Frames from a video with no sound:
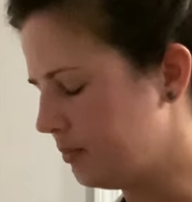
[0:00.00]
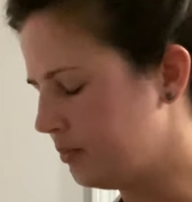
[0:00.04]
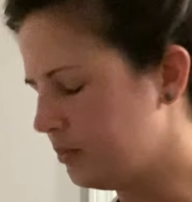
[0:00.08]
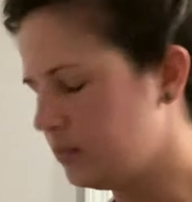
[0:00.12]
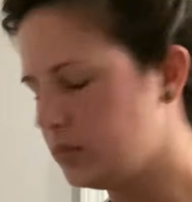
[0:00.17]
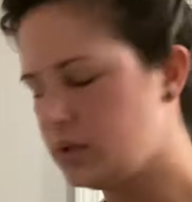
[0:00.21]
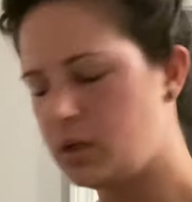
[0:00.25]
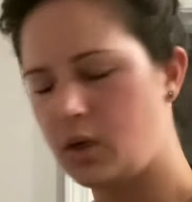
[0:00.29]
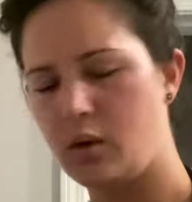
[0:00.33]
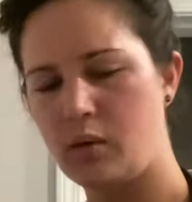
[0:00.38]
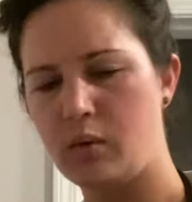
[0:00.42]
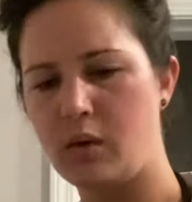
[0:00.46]

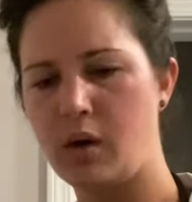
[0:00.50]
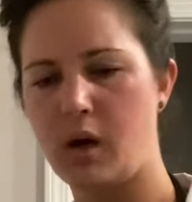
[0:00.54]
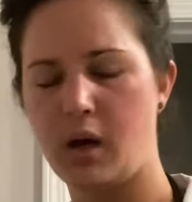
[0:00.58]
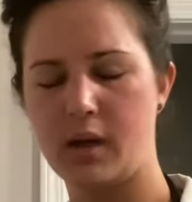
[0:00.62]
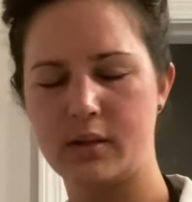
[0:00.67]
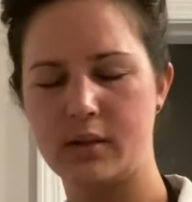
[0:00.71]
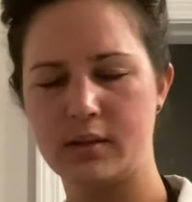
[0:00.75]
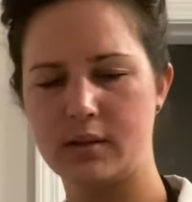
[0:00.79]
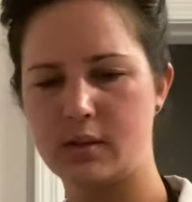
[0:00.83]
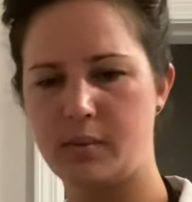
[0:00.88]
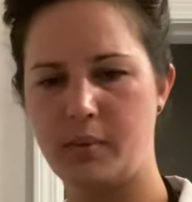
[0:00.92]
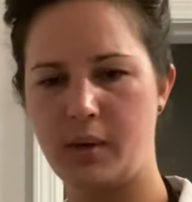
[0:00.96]
no
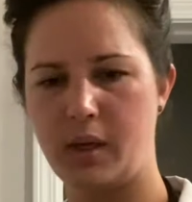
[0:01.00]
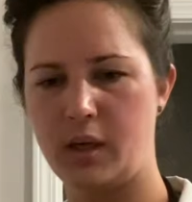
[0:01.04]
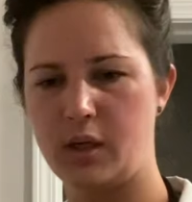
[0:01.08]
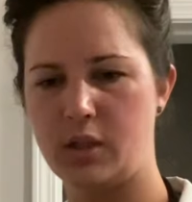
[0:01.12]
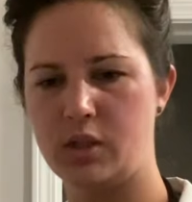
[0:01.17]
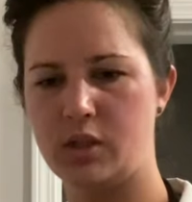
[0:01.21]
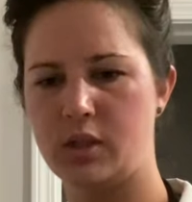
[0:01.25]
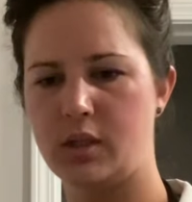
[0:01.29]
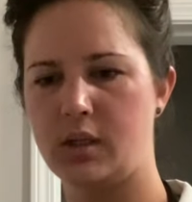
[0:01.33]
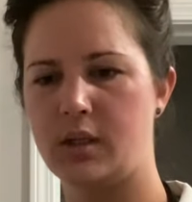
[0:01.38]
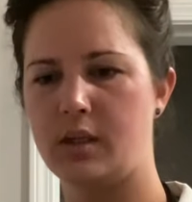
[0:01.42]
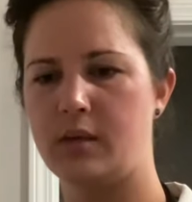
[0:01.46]

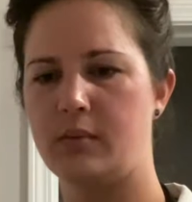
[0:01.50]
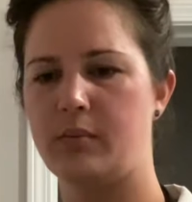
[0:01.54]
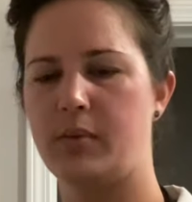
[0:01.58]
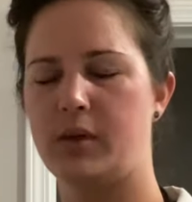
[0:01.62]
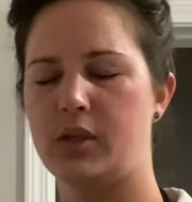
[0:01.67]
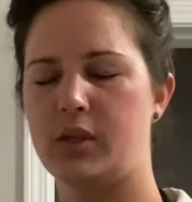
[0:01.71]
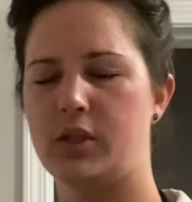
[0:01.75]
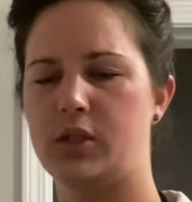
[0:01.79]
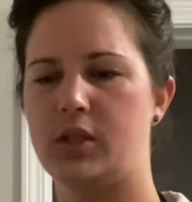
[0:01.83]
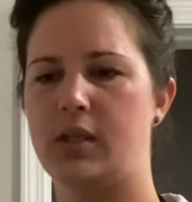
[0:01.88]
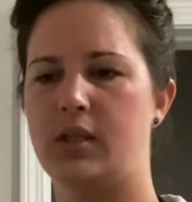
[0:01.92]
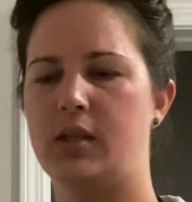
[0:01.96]
constipation, but
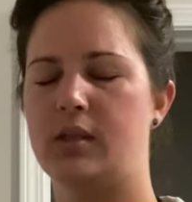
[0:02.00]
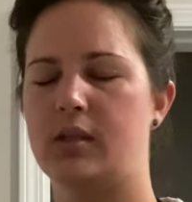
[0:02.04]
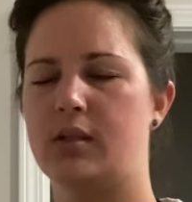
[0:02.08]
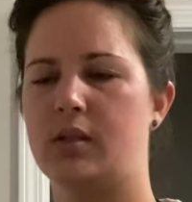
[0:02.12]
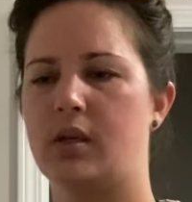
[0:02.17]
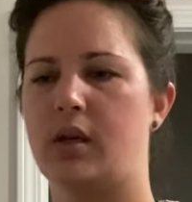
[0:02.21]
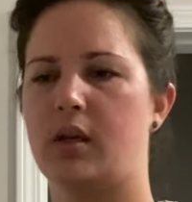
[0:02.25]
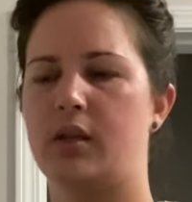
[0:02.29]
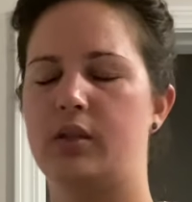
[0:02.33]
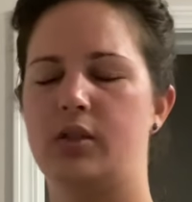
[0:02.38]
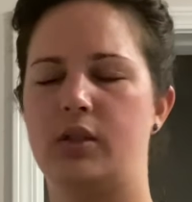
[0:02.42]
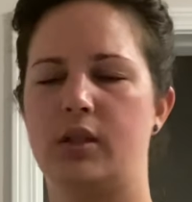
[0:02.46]
she is
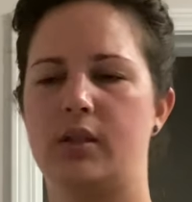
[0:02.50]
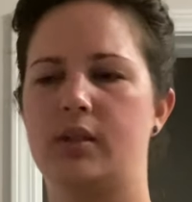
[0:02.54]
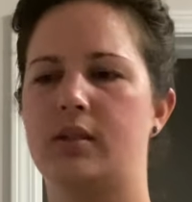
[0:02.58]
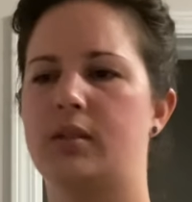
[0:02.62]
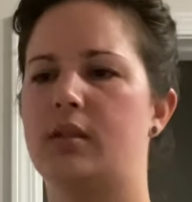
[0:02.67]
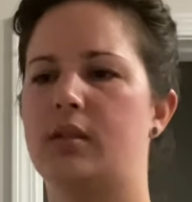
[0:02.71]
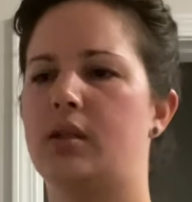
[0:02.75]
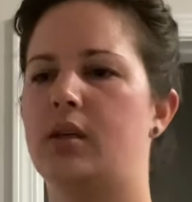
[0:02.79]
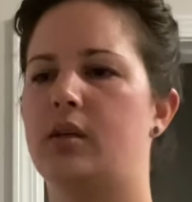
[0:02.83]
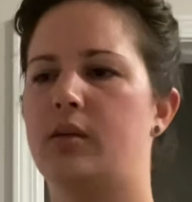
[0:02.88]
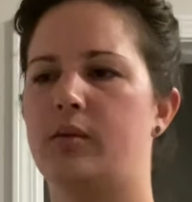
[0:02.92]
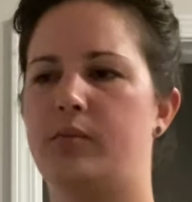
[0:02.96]
on just
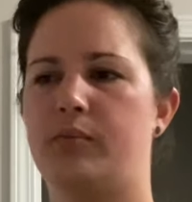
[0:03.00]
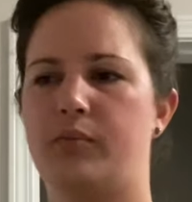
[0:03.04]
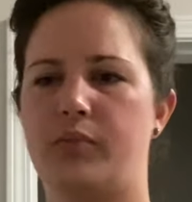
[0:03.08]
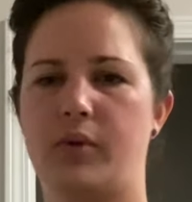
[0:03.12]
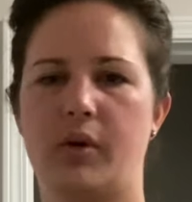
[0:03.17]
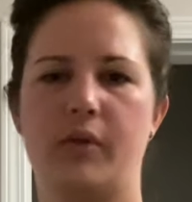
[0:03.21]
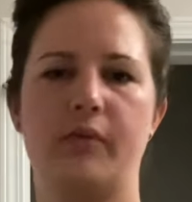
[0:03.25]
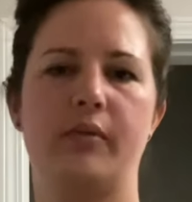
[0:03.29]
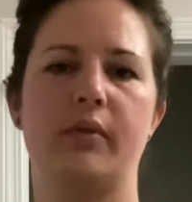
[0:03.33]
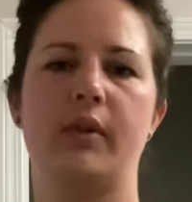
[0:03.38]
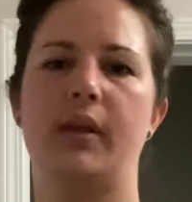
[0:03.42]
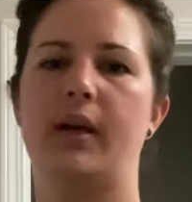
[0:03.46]
a
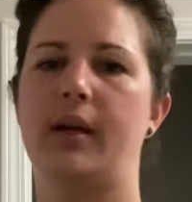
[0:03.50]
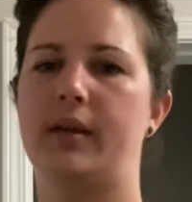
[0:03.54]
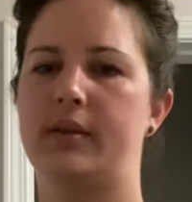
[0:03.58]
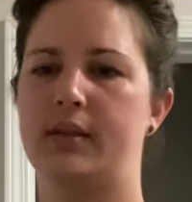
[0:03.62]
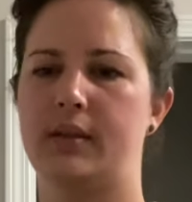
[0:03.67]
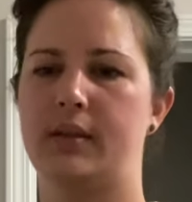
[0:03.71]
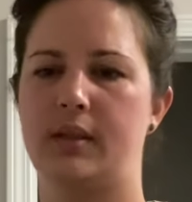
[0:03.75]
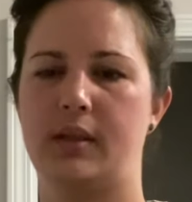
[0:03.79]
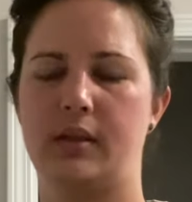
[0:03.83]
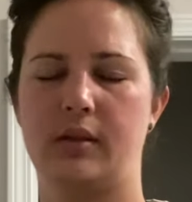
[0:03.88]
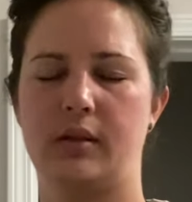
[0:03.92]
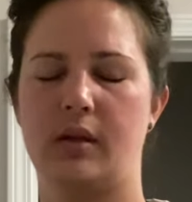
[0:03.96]

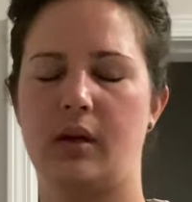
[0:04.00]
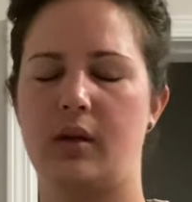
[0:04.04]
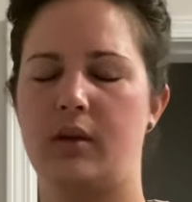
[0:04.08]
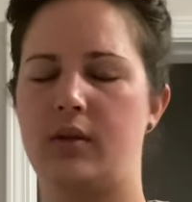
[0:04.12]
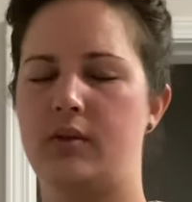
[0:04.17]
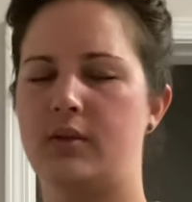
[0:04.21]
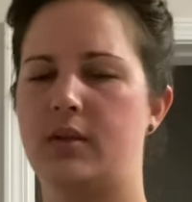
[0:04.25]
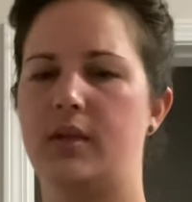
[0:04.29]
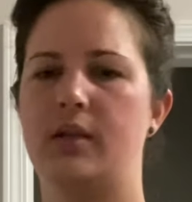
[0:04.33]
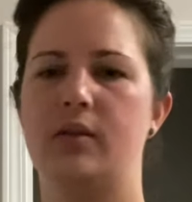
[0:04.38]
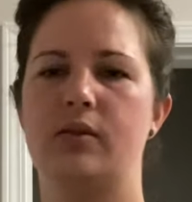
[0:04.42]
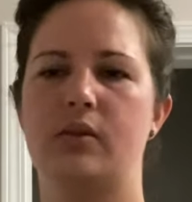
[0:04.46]
prophylactic
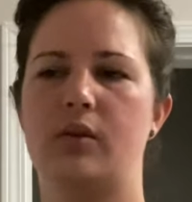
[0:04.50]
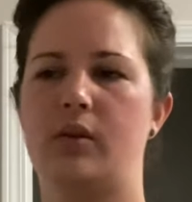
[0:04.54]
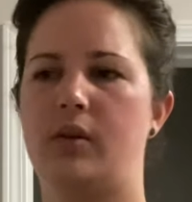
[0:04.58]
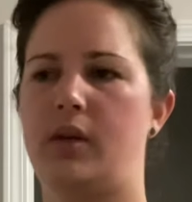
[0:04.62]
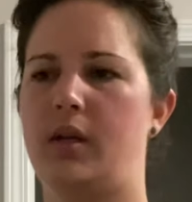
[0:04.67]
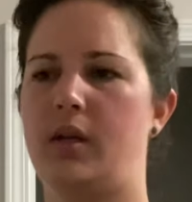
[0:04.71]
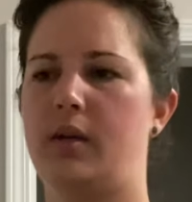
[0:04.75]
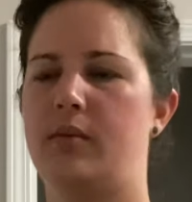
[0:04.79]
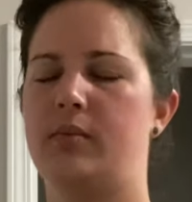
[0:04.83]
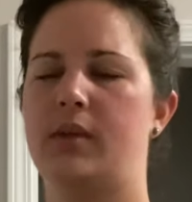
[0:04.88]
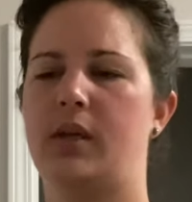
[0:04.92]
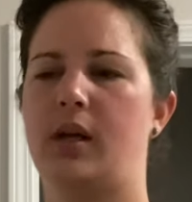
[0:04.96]
docusate
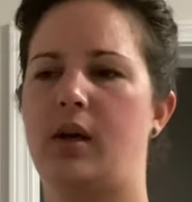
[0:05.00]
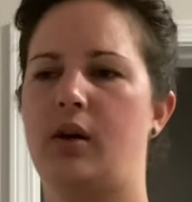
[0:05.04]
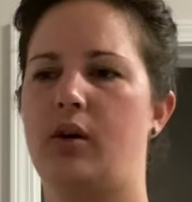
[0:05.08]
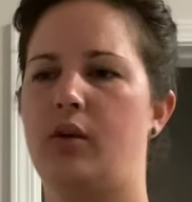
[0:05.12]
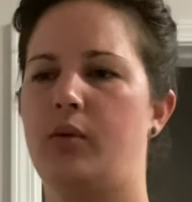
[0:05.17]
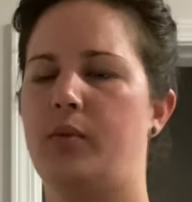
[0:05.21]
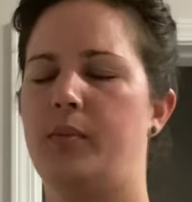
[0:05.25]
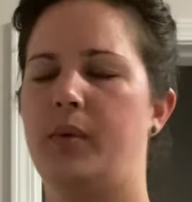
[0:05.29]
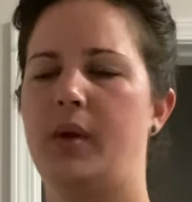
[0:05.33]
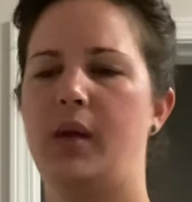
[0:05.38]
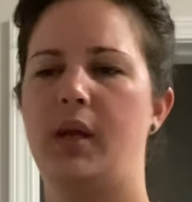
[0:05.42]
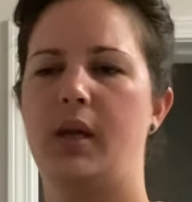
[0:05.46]
sodium to help